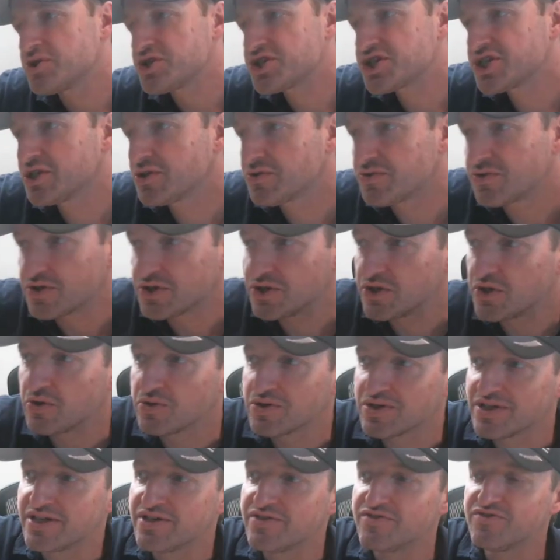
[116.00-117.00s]
your children. You
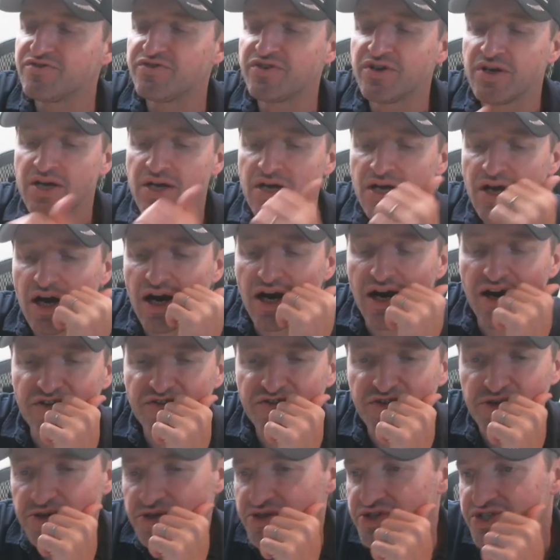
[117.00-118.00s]
don't live uh,
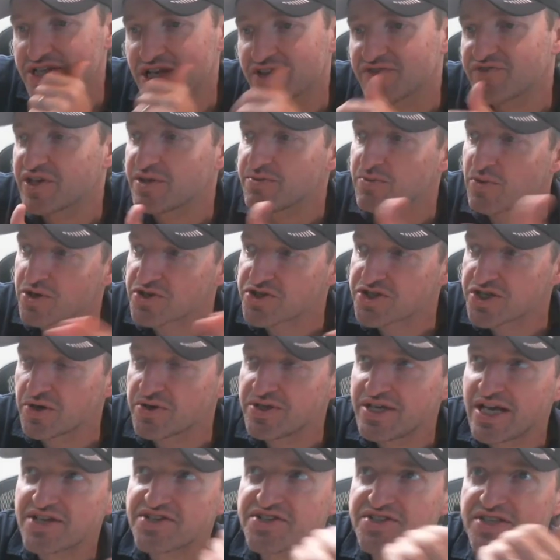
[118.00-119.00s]
for yourself anymore. So
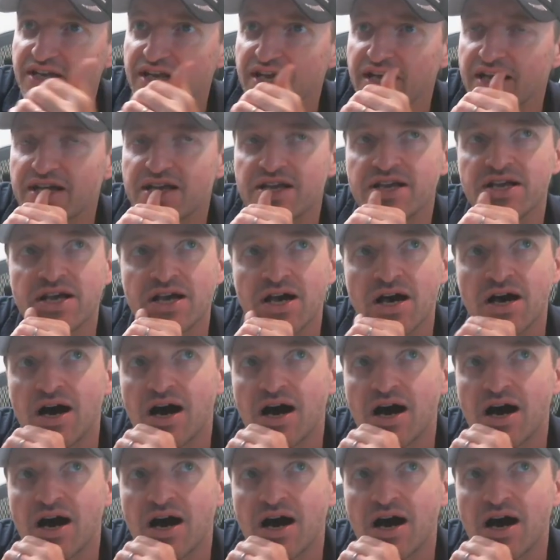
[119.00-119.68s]
yesterday